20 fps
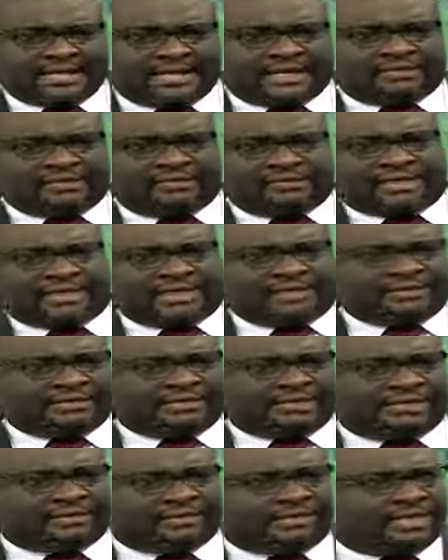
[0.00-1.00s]
to take me
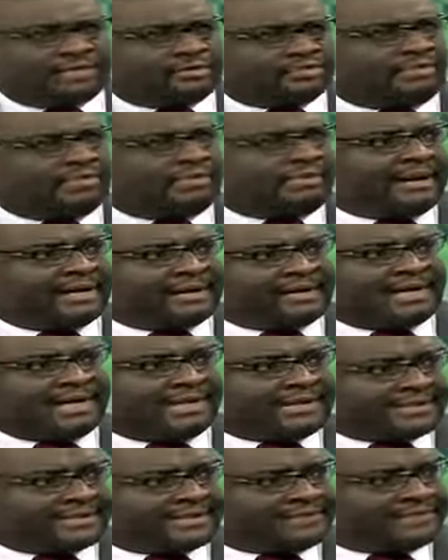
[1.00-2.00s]
through a Roomba
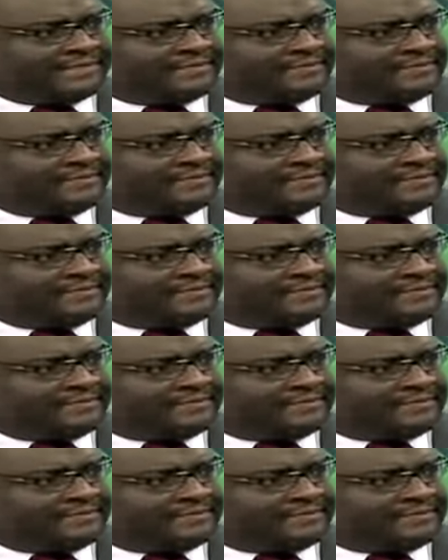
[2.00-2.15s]
class,